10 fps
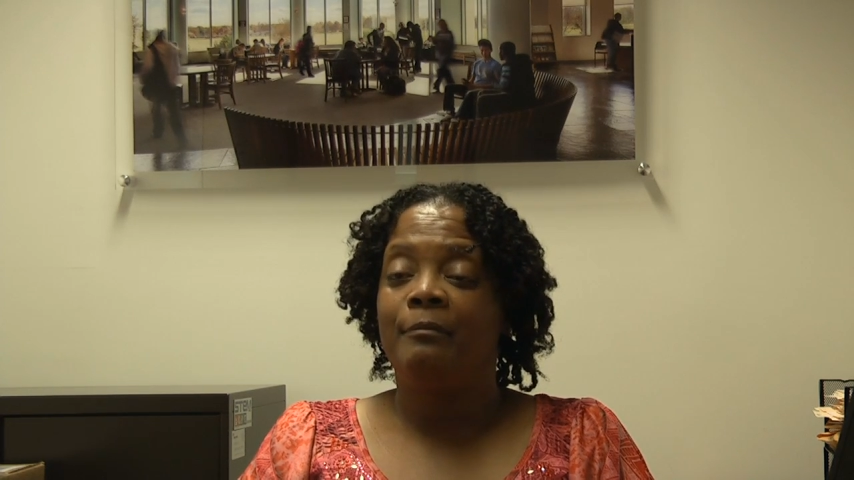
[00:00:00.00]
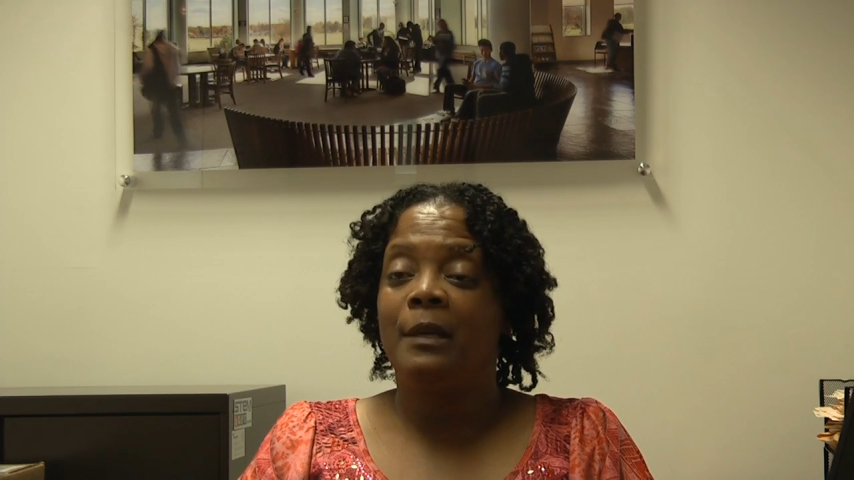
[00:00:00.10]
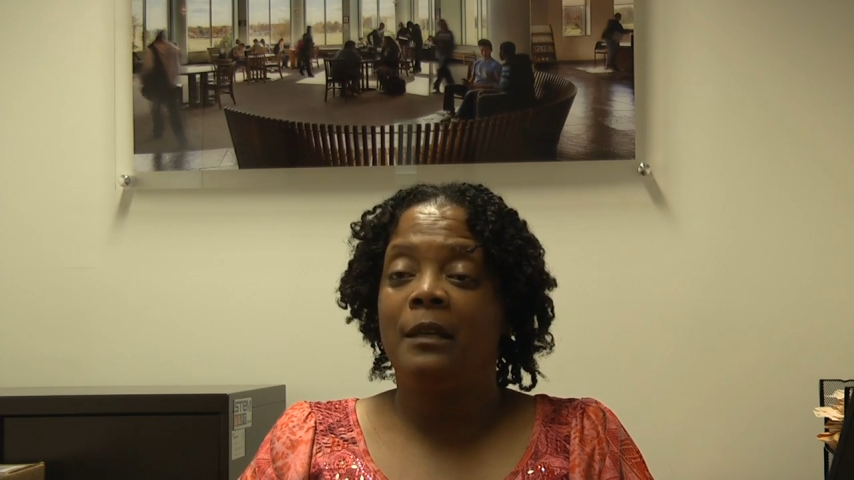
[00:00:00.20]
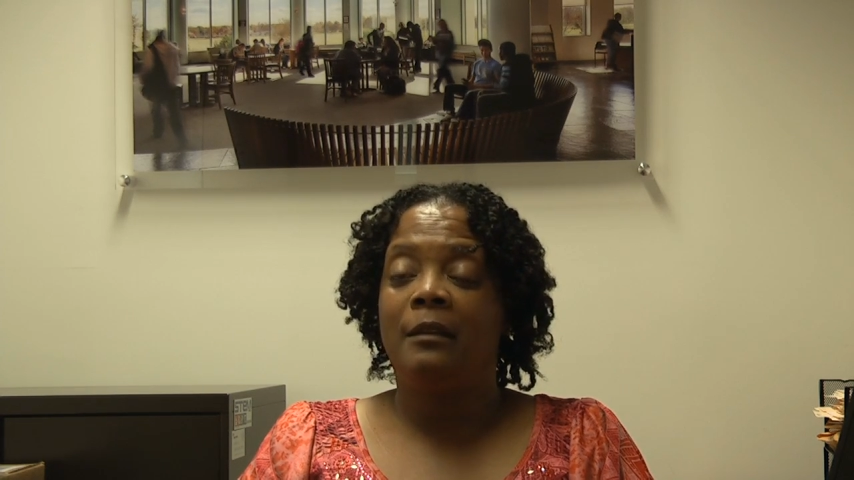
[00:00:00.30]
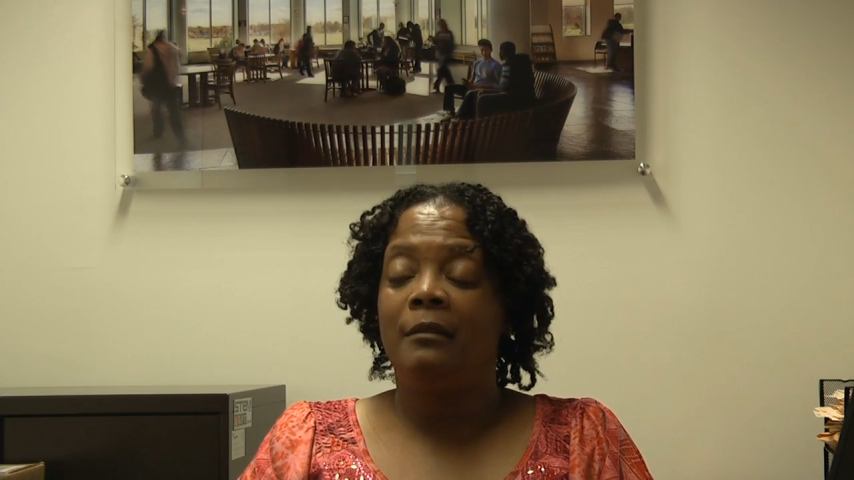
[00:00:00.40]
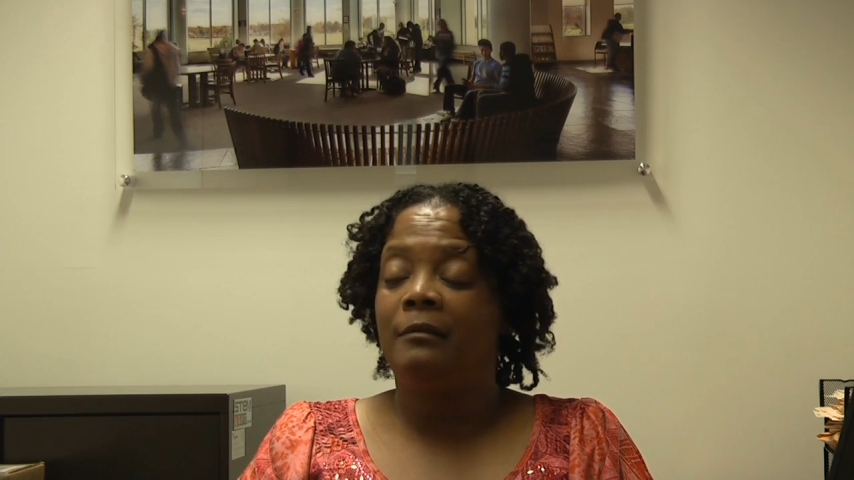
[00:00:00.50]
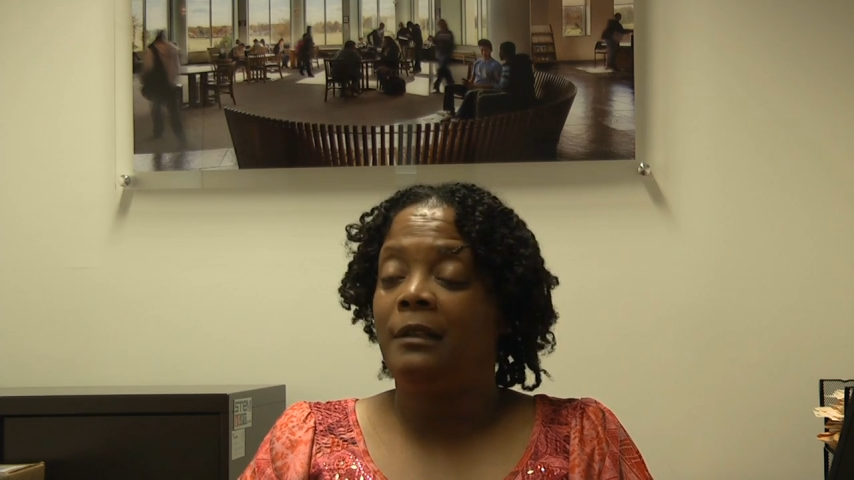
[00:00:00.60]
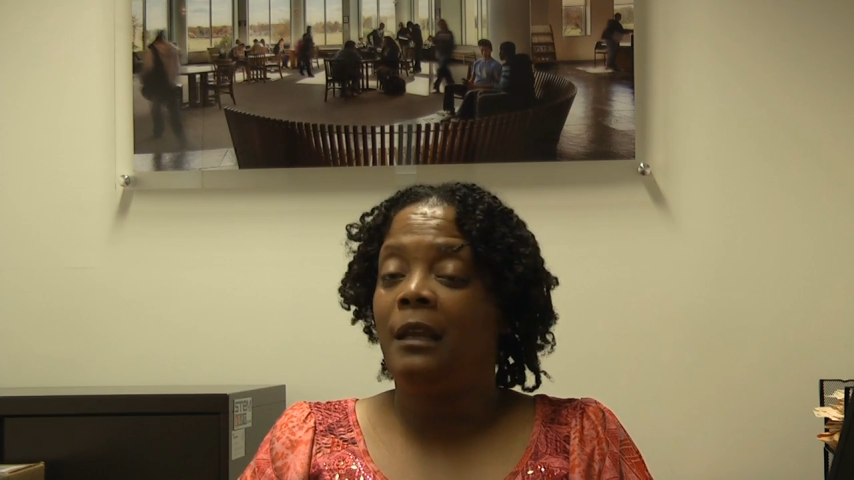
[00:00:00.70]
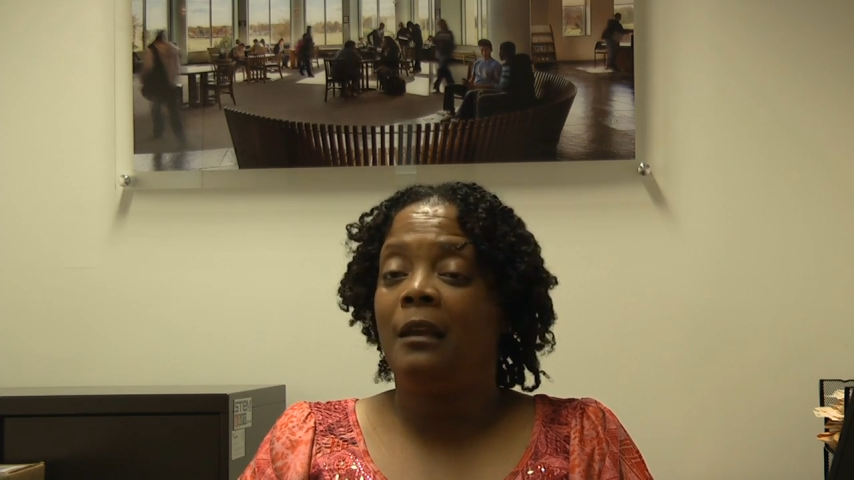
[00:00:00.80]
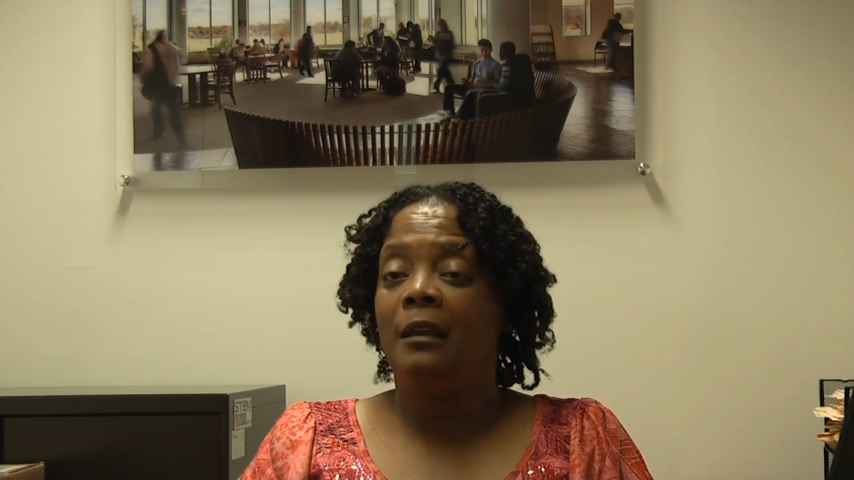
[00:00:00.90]
But
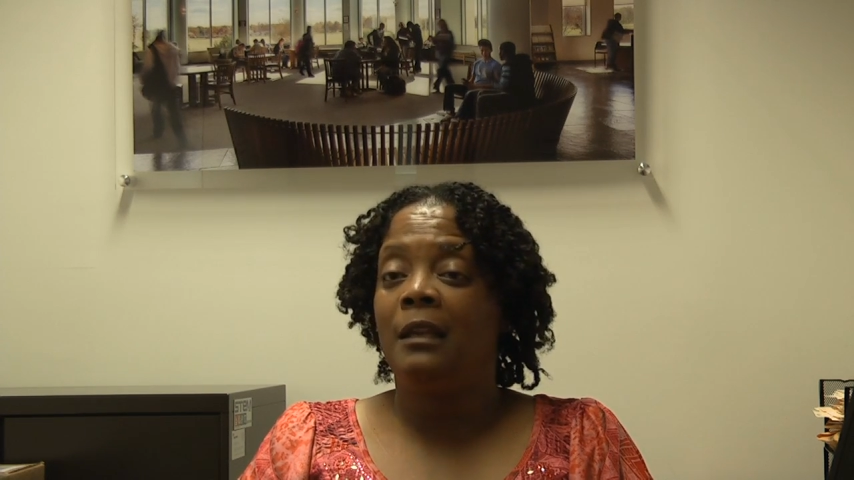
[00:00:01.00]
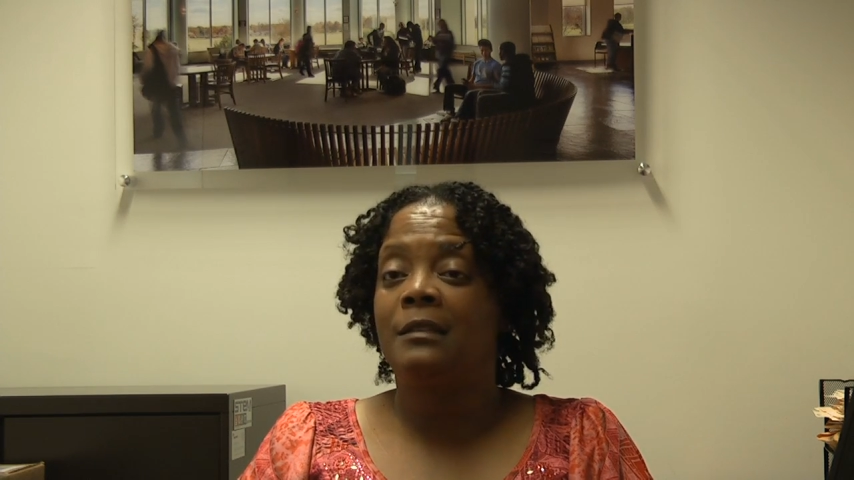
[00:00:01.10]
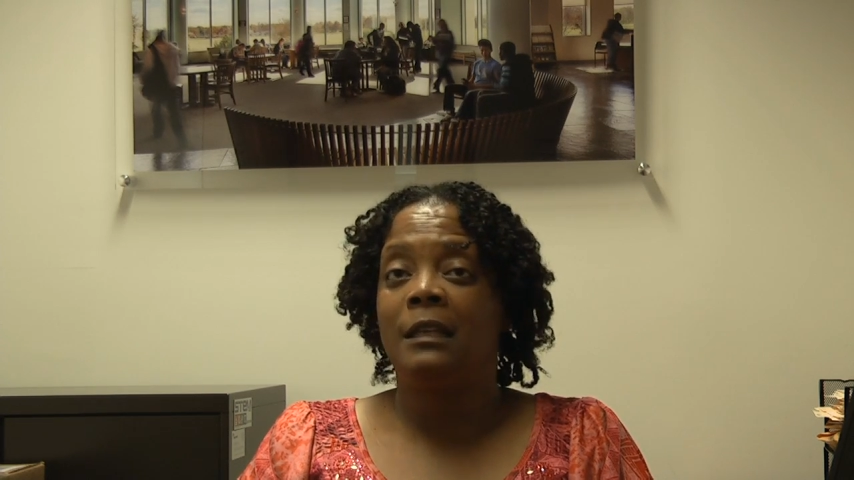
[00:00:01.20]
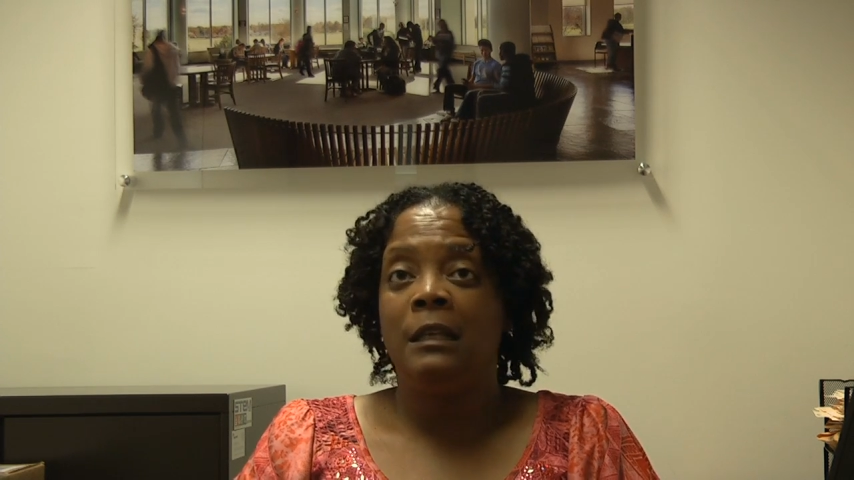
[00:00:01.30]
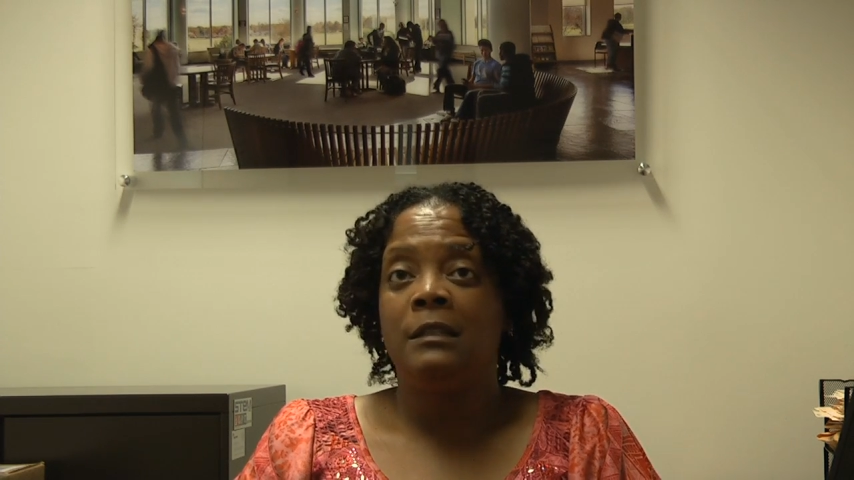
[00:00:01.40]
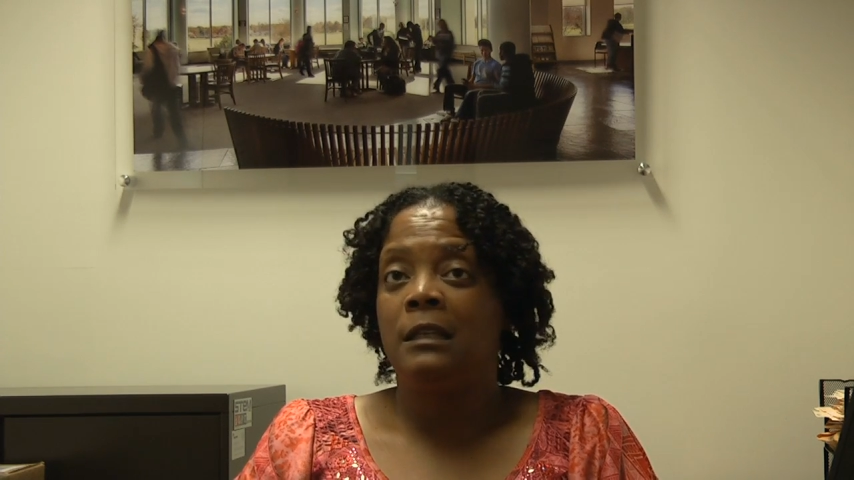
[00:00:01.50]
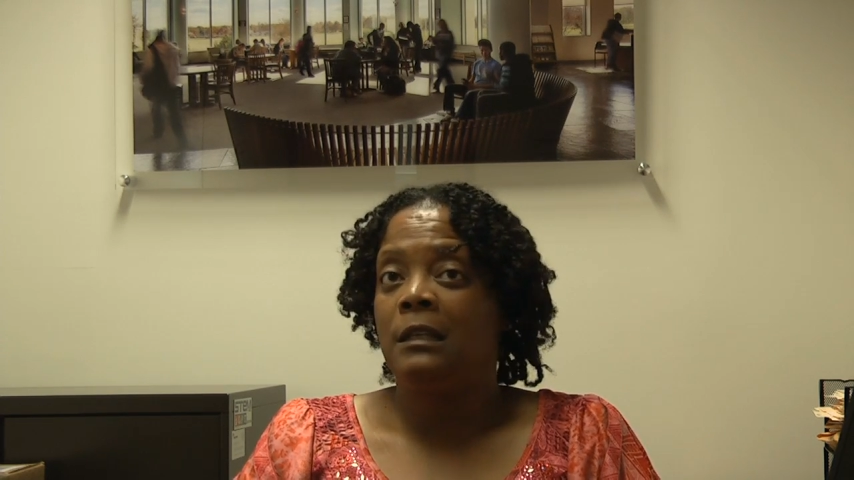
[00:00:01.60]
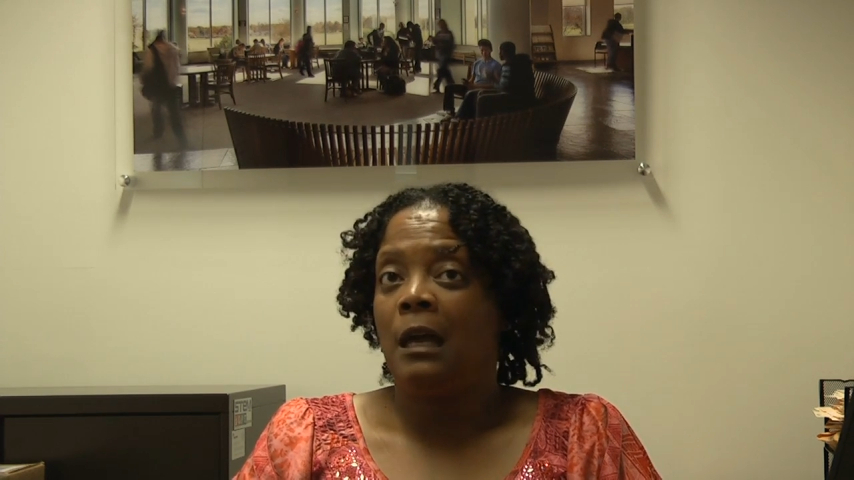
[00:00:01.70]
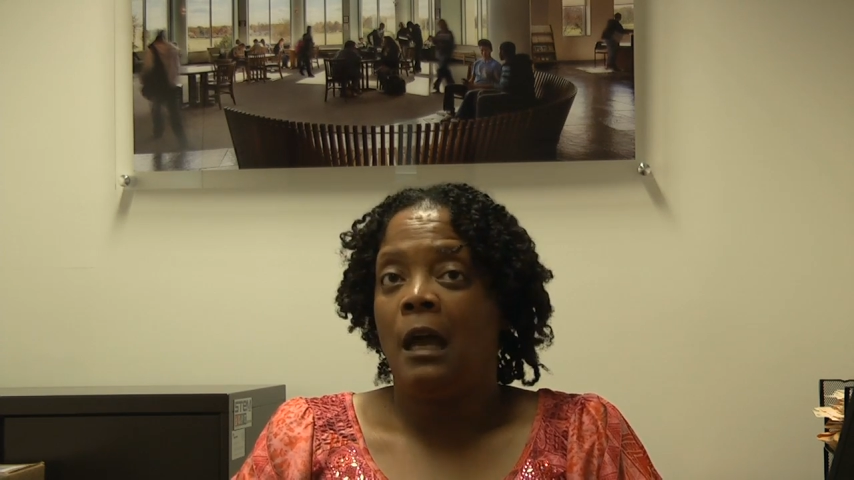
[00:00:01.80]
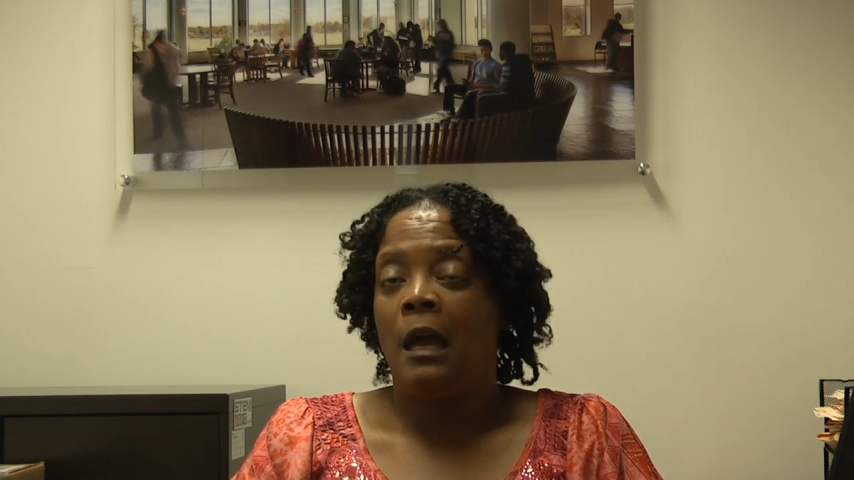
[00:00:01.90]
yeah, it's easy
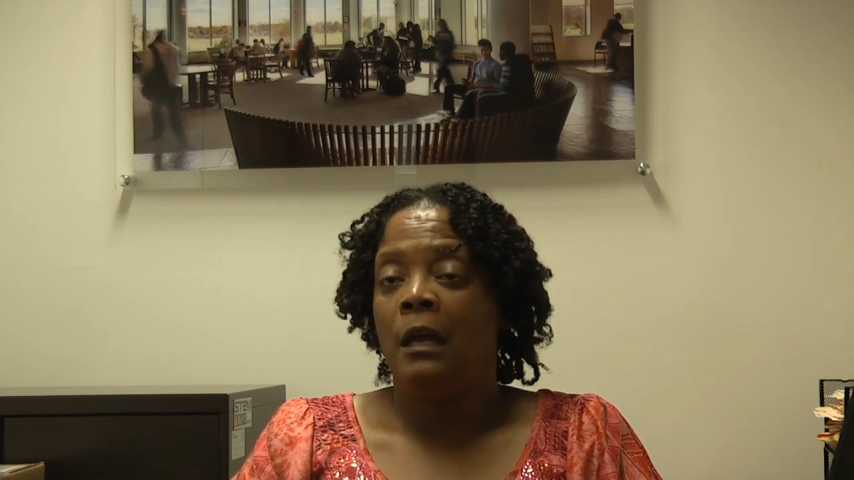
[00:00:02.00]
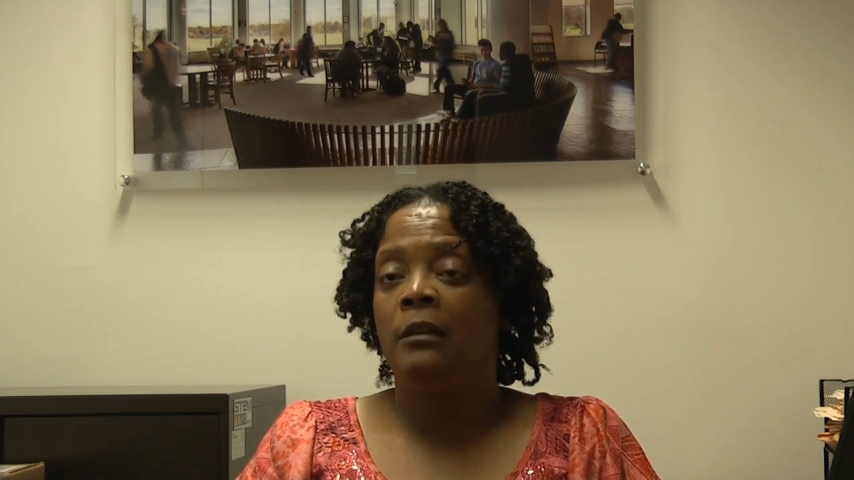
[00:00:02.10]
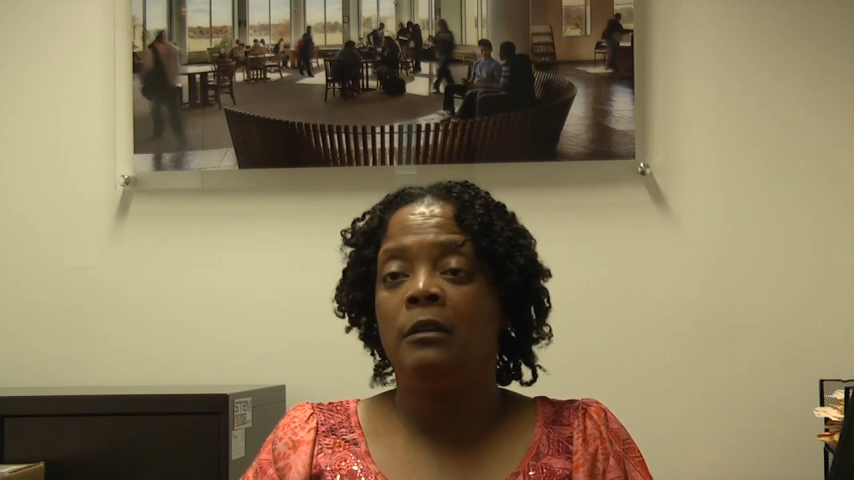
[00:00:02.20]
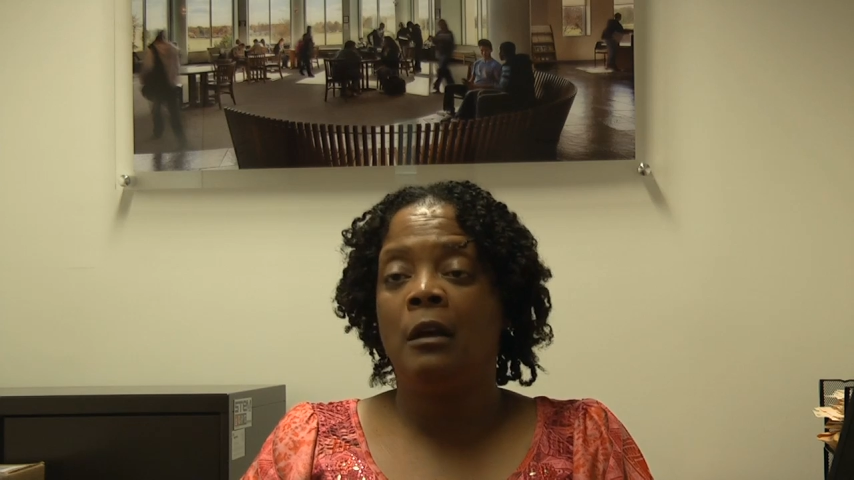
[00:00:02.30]
to hide